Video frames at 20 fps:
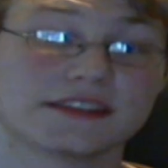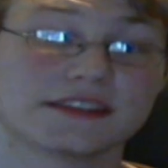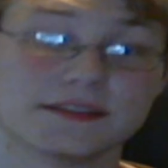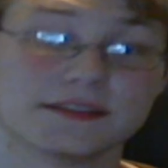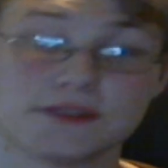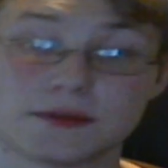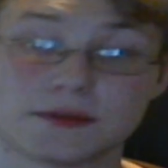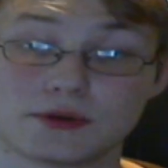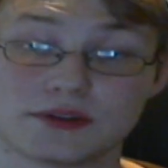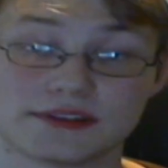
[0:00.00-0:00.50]

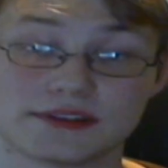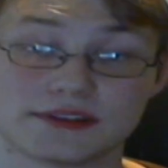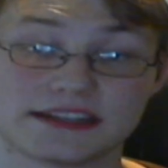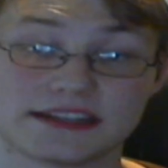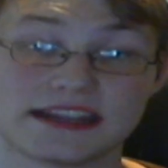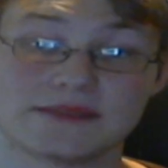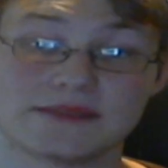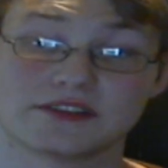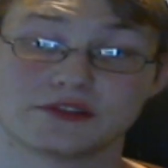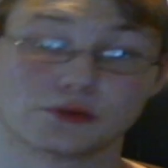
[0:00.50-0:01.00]
offensive on
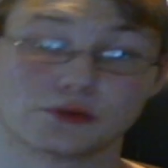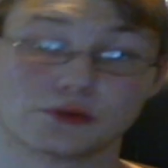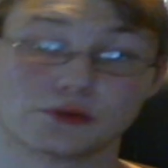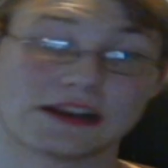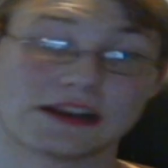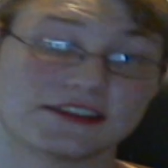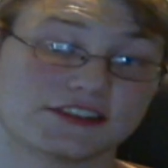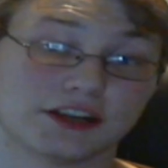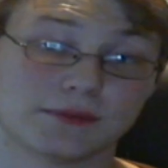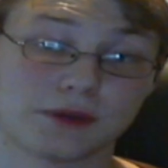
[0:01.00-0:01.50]
both
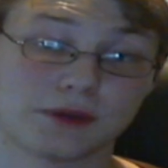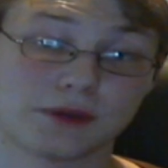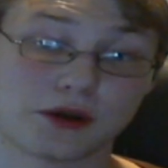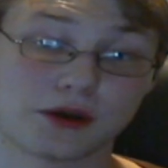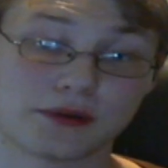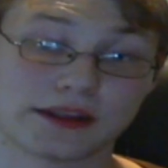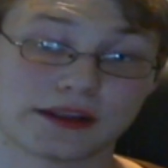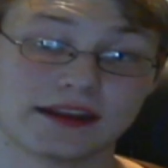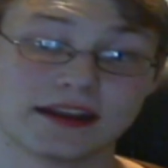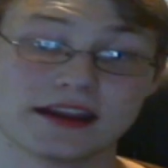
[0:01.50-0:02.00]
teams and
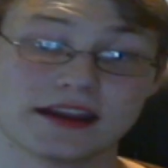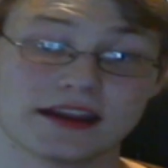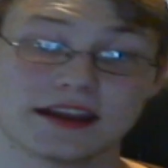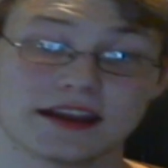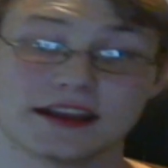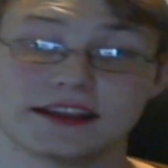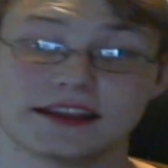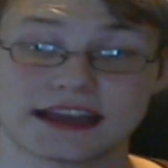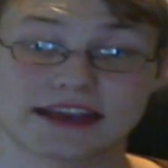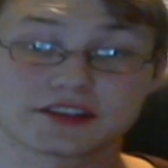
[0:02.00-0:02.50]
erasing your opponent.